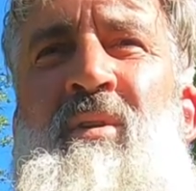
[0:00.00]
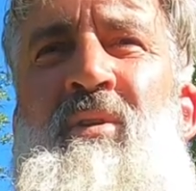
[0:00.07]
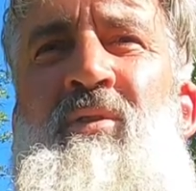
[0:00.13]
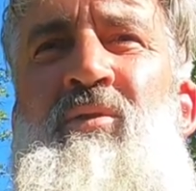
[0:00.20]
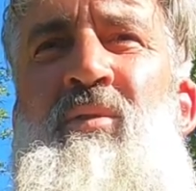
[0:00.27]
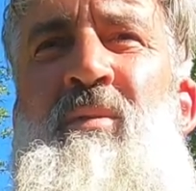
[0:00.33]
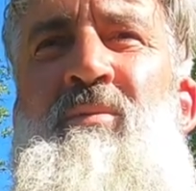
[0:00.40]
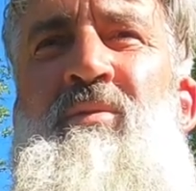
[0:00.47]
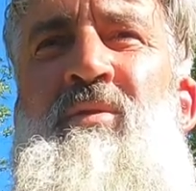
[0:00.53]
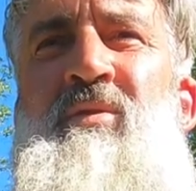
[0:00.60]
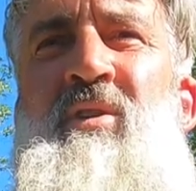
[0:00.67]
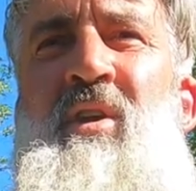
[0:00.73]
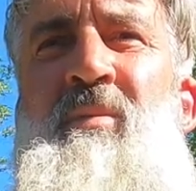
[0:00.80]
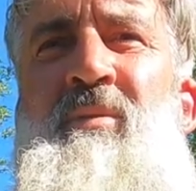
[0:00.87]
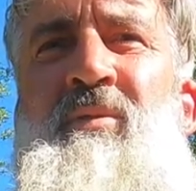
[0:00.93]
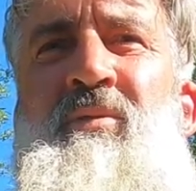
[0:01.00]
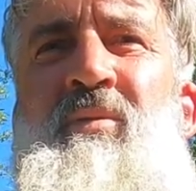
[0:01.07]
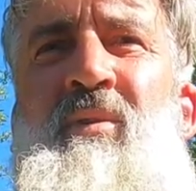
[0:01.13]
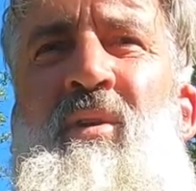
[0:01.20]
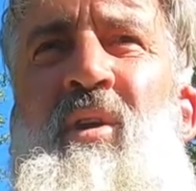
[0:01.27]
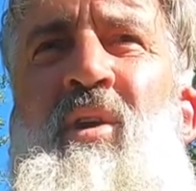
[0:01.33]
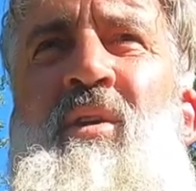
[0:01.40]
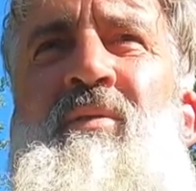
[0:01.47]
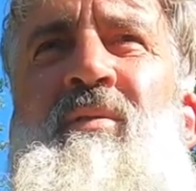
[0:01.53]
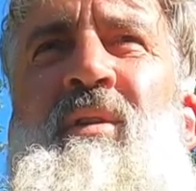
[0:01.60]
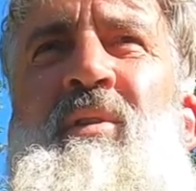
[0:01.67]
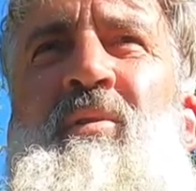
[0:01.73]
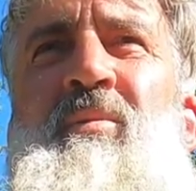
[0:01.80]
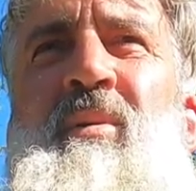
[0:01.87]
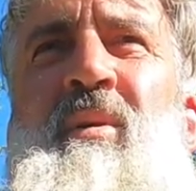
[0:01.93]
swim's just coming to alive a
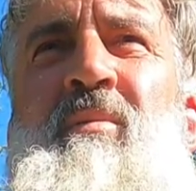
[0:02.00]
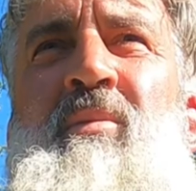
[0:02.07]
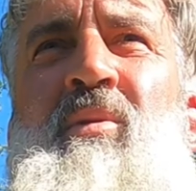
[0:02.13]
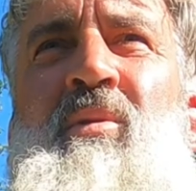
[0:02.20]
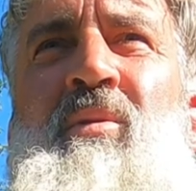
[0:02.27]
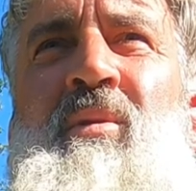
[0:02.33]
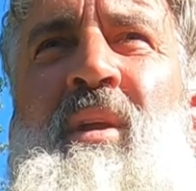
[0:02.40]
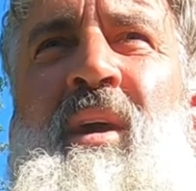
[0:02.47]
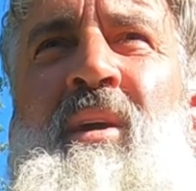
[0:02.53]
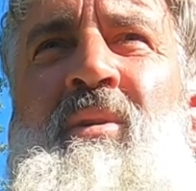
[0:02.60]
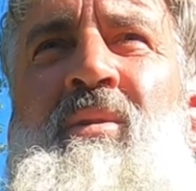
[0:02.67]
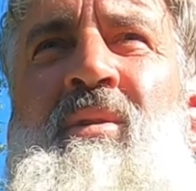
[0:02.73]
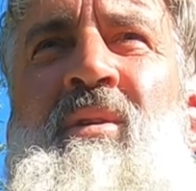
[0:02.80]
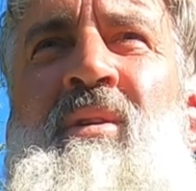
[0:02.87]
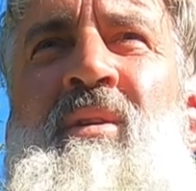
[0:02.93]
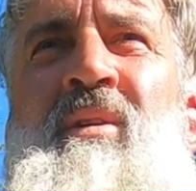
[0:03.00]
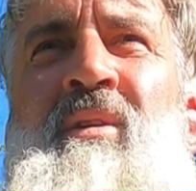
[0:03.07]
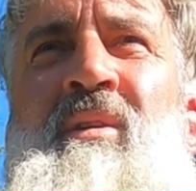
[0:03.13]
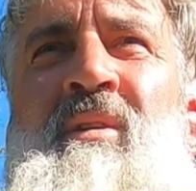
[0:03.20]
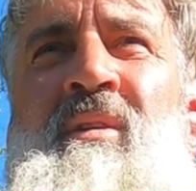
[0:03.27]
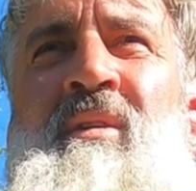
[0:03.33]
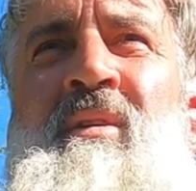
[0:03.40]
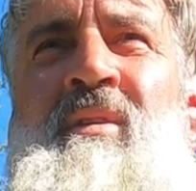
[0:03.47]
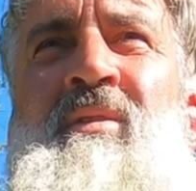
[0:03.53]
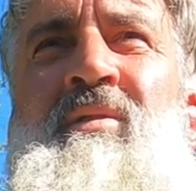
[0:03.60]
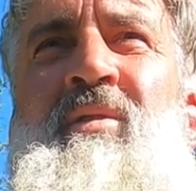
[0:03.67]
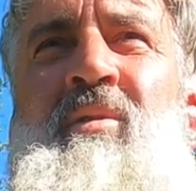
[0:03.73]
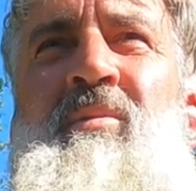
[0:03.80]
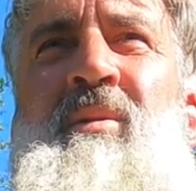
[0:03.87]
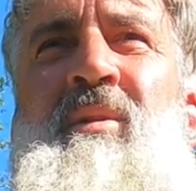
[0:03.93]
little bit more now.
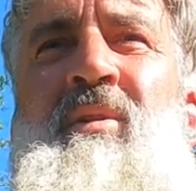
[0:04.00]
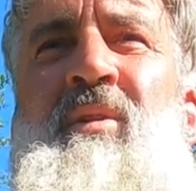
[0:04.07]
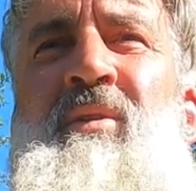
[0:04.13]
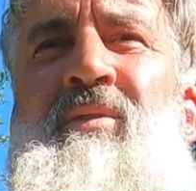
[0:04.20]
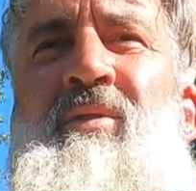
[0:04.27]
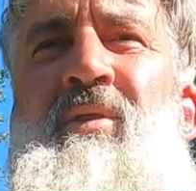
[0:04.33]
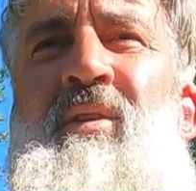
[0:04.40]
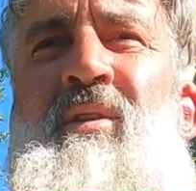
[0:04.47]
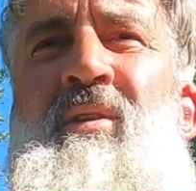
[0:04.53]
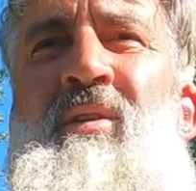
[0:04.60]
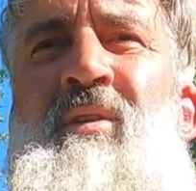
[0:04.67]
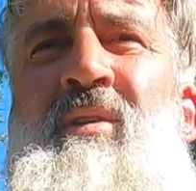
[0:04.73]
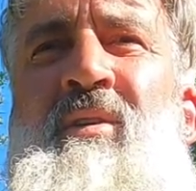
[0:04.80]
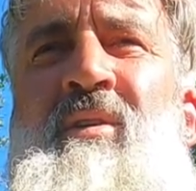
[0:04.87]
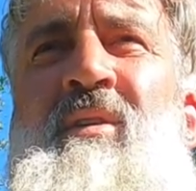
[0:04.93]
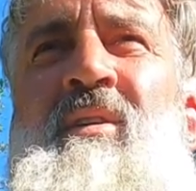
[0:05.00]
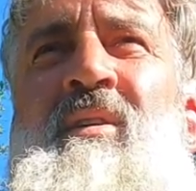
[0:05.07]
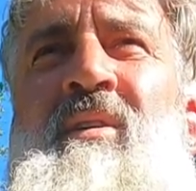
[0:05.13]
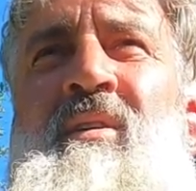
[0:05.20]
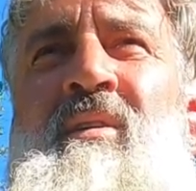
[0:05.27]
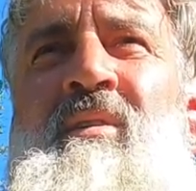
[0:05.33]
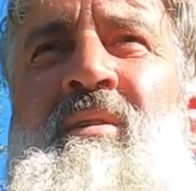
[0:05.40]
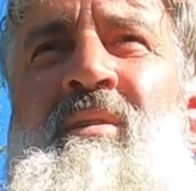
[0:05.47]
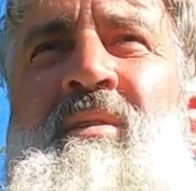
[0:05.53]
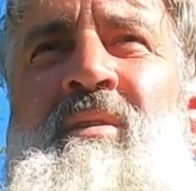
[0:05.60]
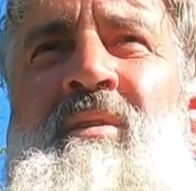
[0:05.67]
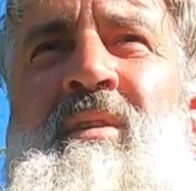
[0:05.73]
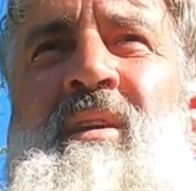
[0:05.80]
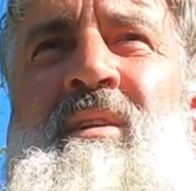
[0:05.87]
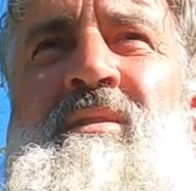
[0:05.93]
So it'd be nice to
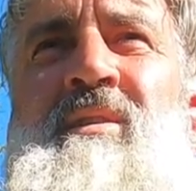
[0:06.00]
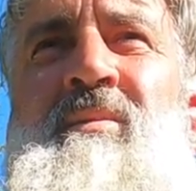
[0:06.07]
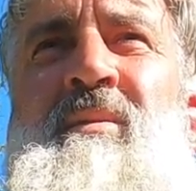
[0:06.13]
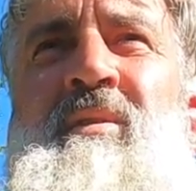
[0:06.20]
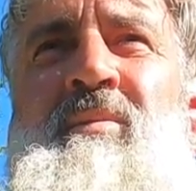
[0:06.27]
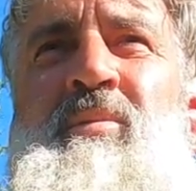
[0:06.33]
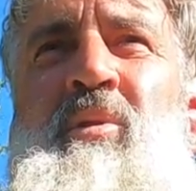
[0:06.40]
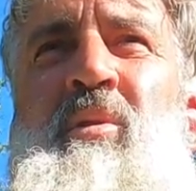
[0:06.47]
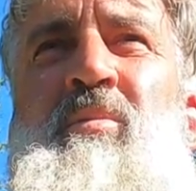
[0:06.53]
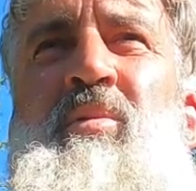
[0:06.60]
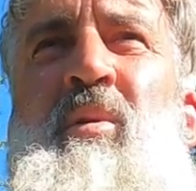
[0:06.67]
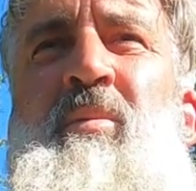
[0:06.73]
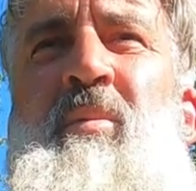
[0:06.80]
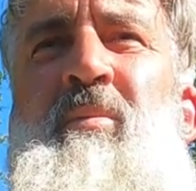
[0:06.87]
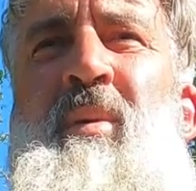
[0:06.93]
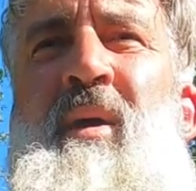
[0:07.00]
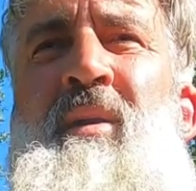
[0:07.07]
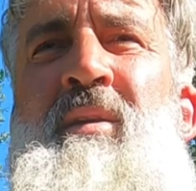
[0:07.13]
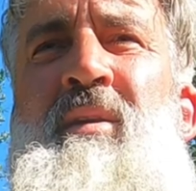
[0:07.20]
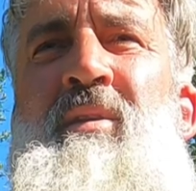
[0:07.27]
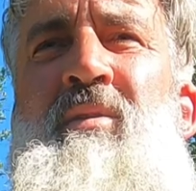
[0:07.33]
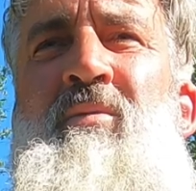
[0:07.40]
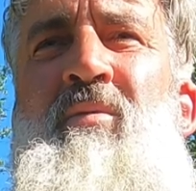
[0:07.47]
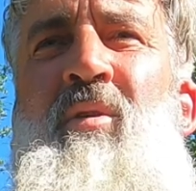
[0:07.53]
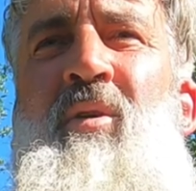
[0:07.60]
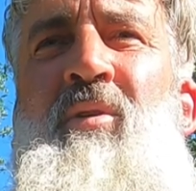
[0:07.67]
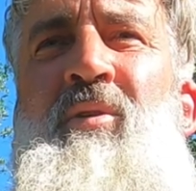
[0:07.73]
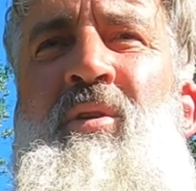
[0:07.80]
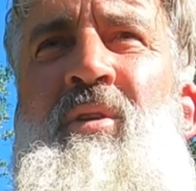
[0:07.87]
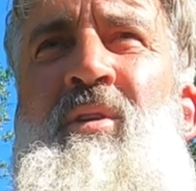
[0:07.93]
get something to put a proper bend in the
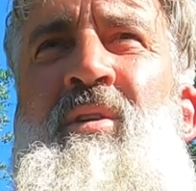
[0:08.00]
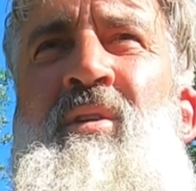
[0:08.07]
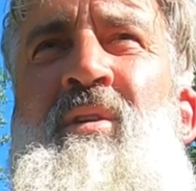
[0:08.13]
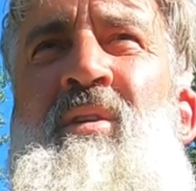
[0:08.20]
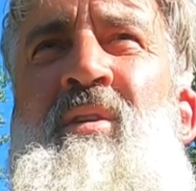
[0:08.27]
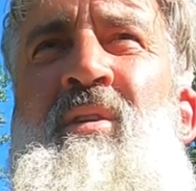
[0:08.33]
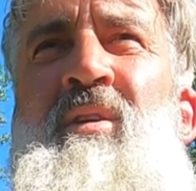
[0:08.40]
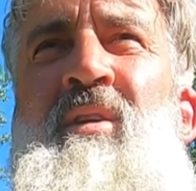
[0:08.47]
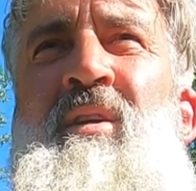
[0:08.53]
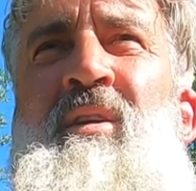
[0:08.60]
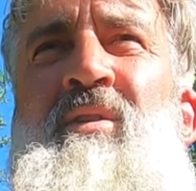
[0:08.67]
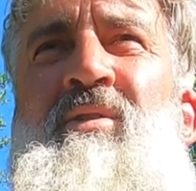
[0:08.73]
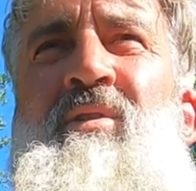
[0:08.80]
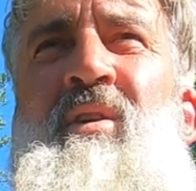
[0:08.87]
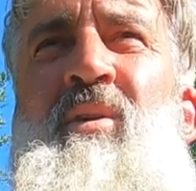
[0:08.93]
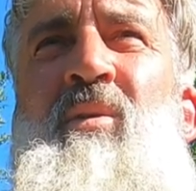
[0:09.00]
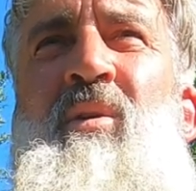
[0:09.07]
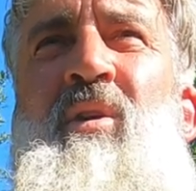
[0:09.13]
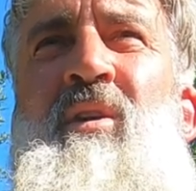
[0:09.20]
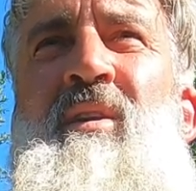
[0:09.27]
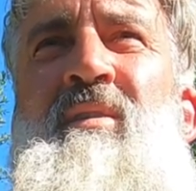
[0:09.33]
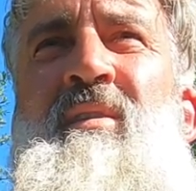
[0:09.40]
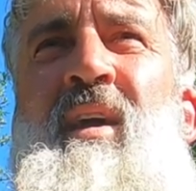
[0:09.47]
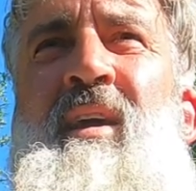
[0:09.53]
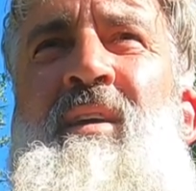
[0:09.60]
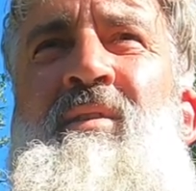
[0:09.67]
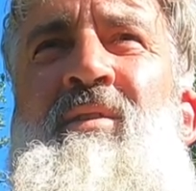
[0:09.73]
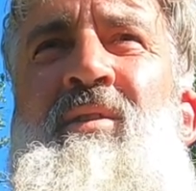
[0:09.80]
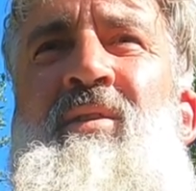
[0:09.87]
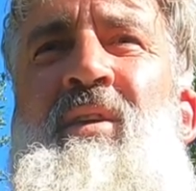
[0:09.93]
rod. Still early
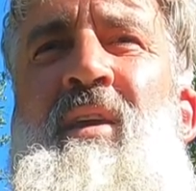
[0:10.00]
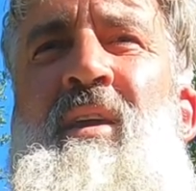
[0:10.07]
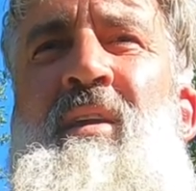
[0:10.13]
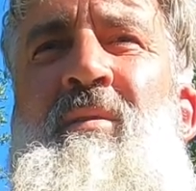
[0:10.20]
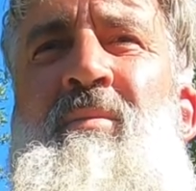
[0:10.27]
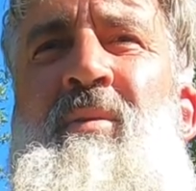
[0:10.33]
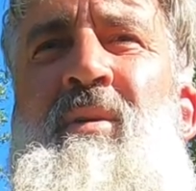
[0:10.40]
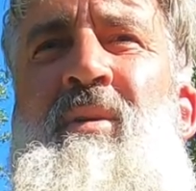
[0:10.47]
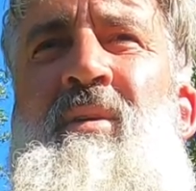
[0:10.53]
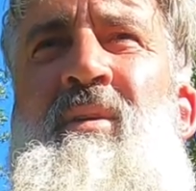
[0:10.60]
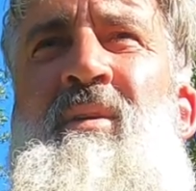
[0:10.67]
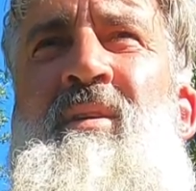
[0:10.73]
days, I think, but